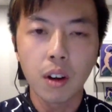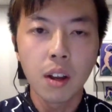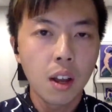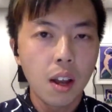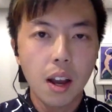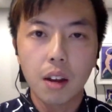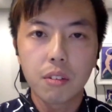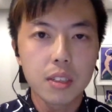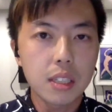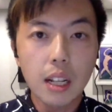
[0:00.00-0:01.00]
a
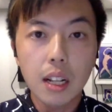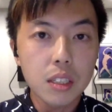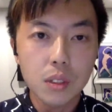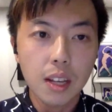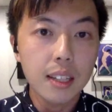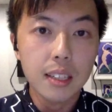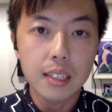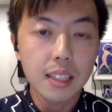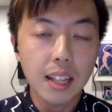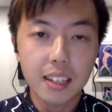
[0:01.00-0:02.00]
resilient societies like
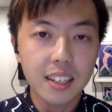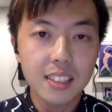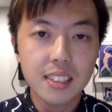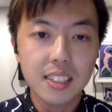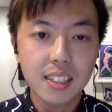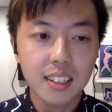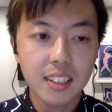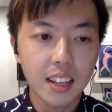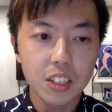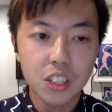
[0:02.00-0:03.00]
this? Can you
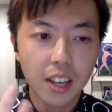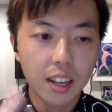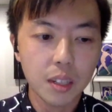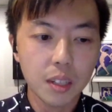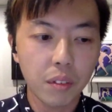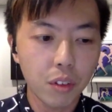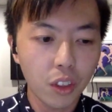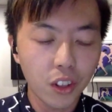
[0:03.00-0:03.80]
share some of your thoughts?